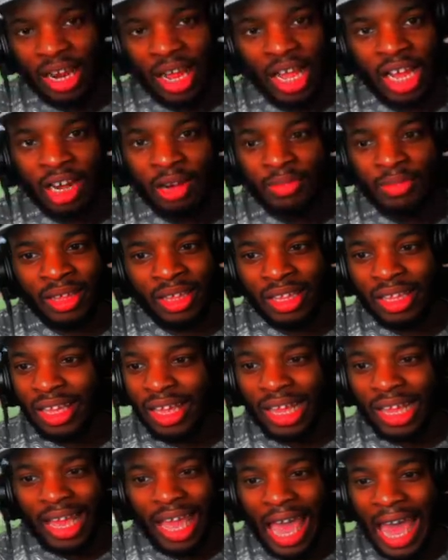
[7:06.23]
not going to be
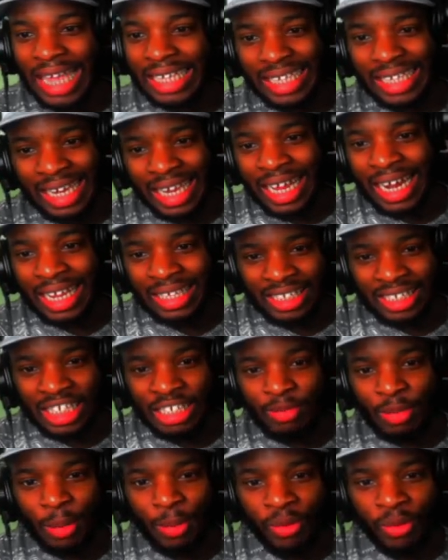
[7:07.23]
as lit as
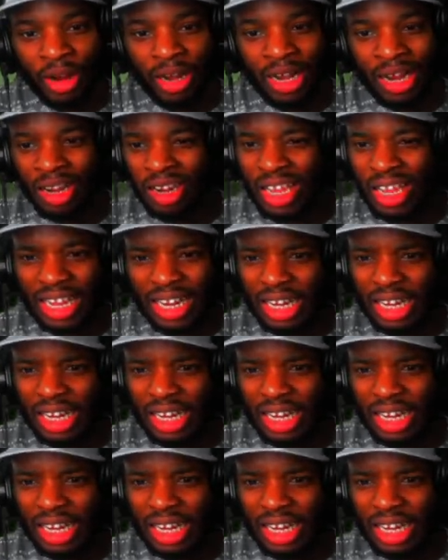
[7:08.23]
these people right now. Look